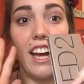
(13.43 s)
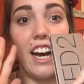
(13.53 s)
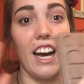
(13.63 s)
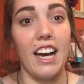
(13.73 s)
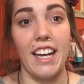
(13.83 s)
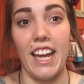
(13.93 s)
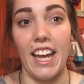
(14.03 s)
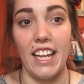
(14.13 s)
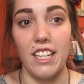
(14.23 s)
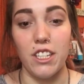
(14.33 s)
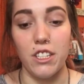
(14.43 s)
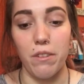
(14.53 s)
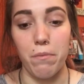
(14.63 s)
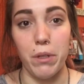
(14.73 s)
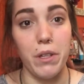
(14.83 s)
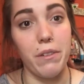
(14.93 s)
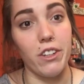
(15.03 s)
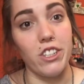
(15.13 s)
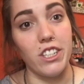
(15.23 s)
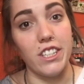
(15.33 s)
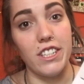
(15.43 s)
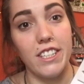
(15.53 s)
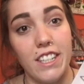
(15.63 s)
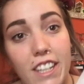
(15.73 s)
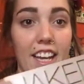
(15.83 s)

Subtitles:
high-end beauty purchase,